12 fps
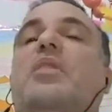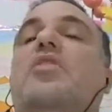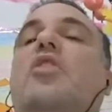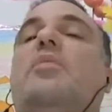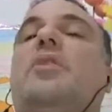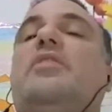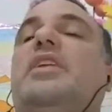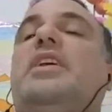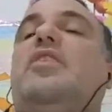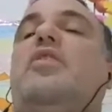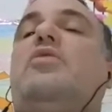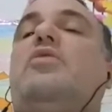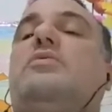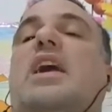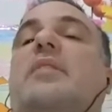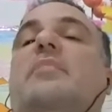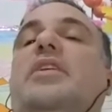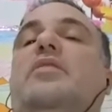Nobody really knows
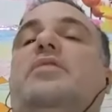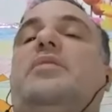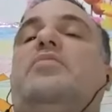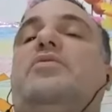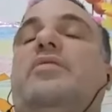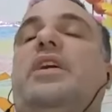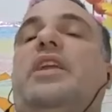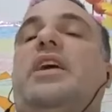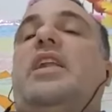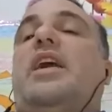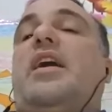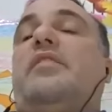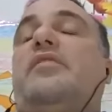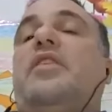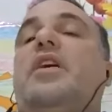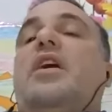how many of them are really alive,